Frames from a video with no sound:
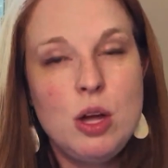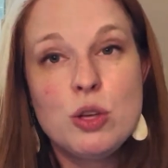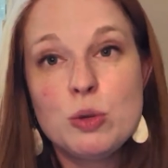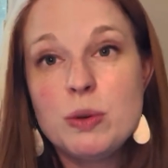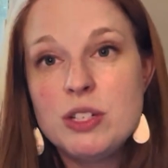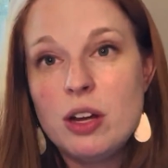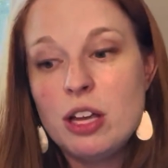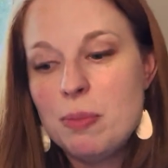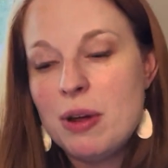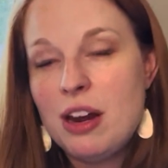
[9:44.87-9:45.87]
So we're
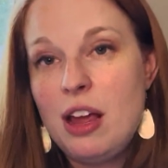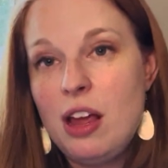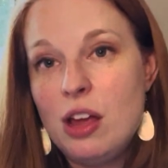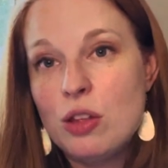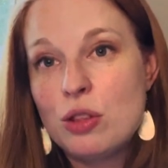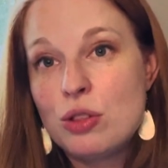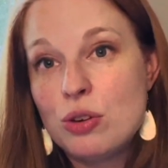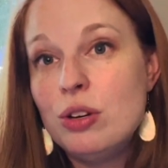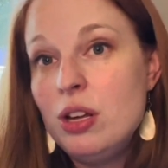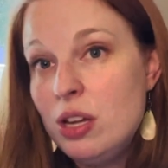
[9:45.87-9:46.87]
talking about a
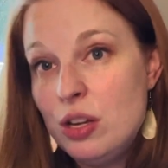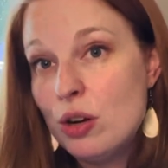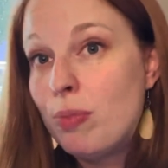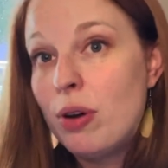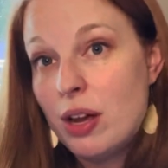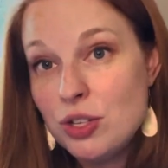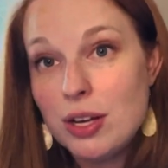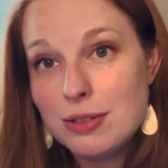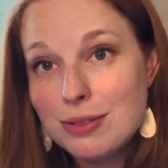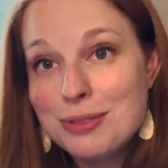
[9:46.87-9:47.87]
30-year
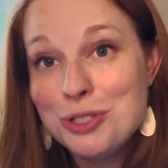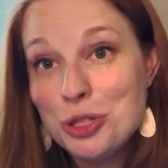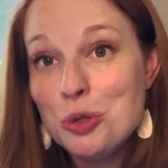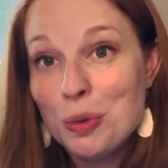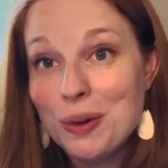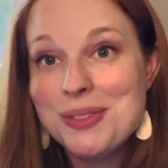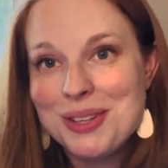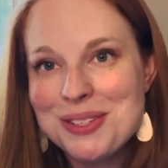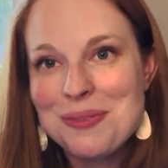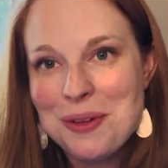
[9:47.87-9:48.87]
project to do all
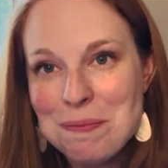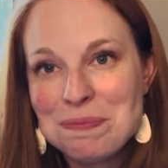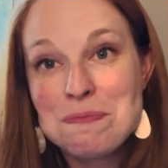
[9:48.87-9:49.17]
6 of them.